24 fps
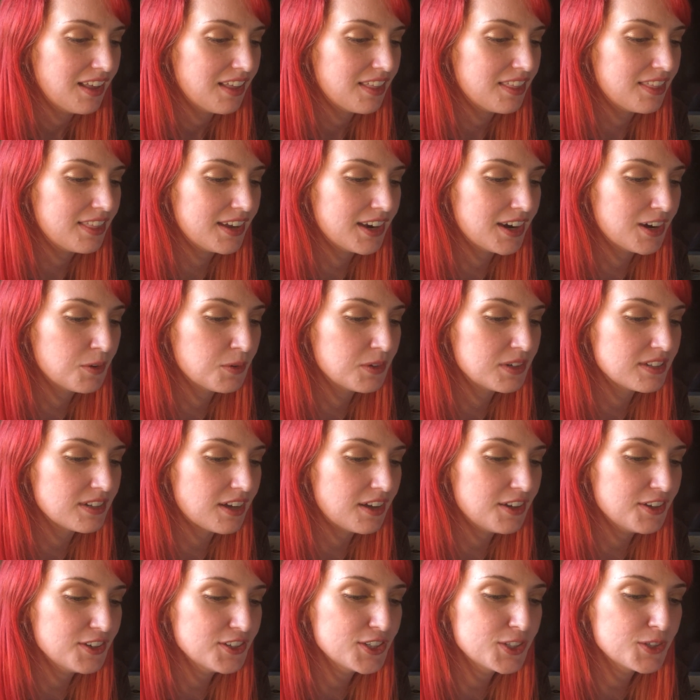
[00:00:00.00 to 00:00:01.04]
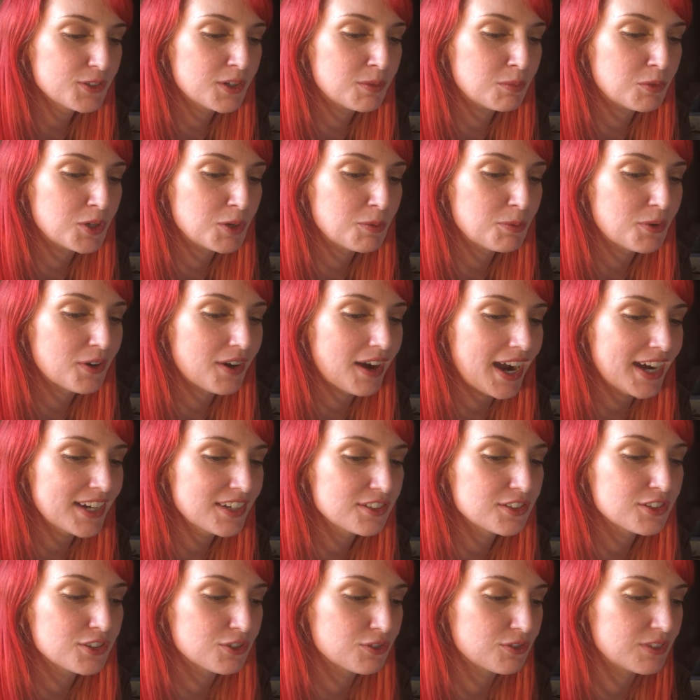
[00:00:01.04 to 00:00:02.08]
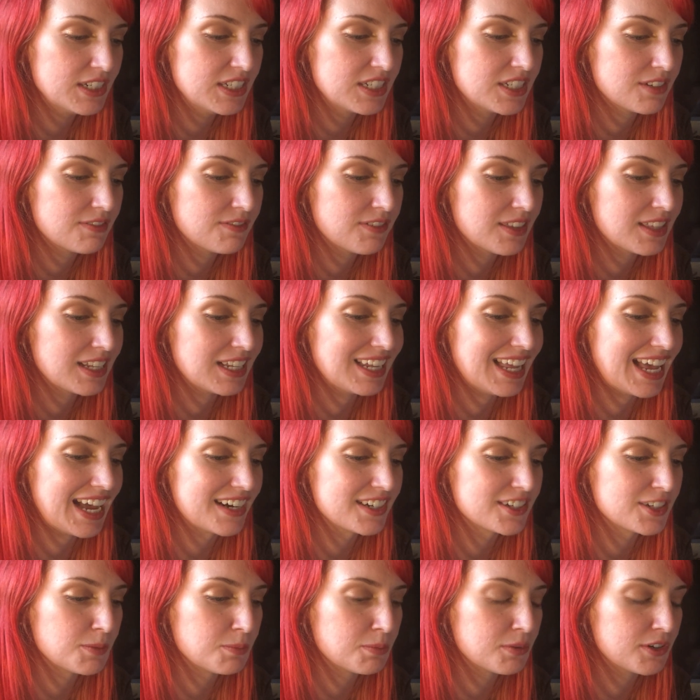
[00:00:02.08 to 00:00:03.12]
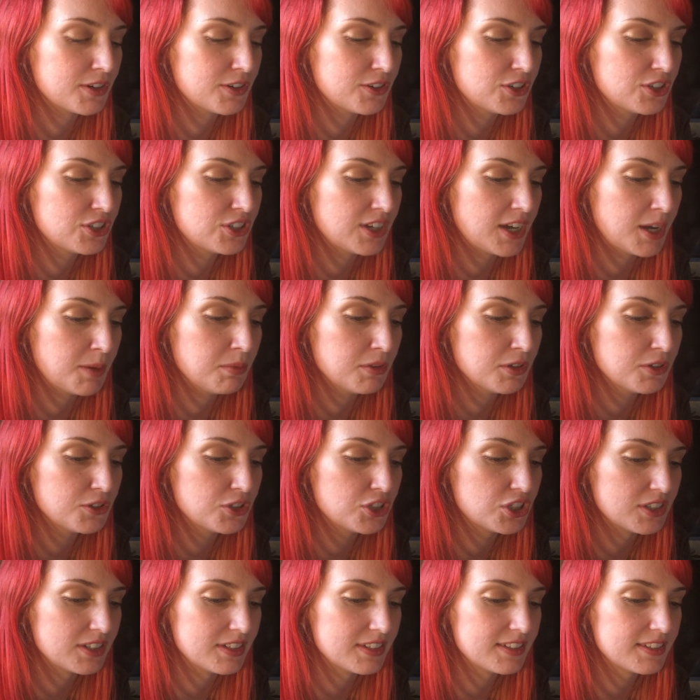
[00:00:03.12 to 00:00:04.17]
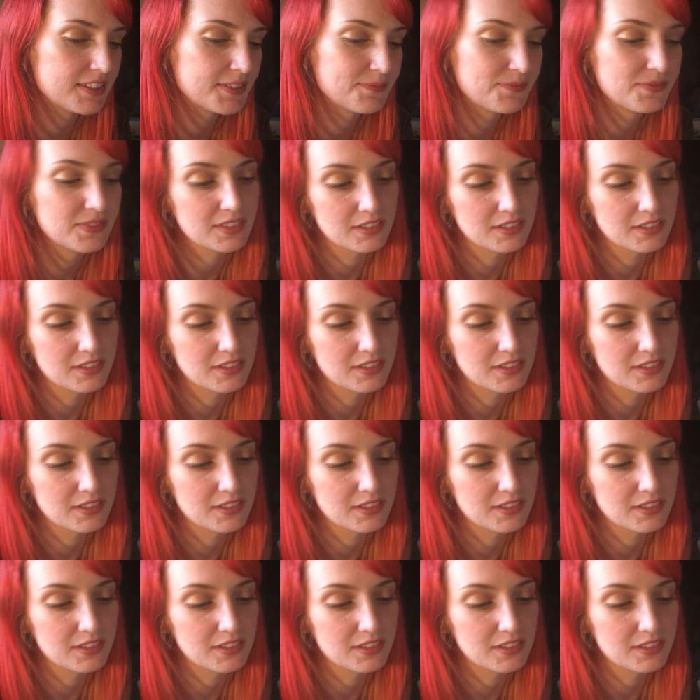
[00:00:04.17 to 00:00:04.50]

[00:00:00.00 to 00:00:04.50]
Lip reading: There was also a more practical reason for the lax approach to ablutions,